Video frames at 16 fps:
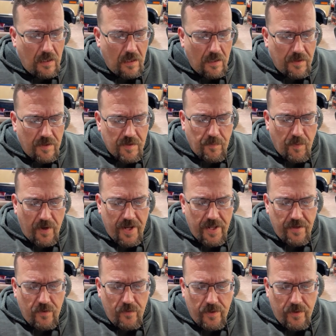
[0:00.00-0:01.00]
This brand
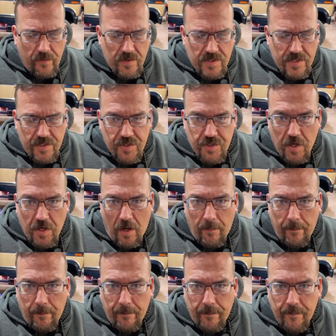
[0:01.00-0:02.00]
new, and it was in the
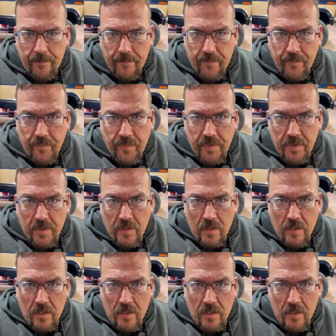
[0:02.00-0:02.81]
shop. I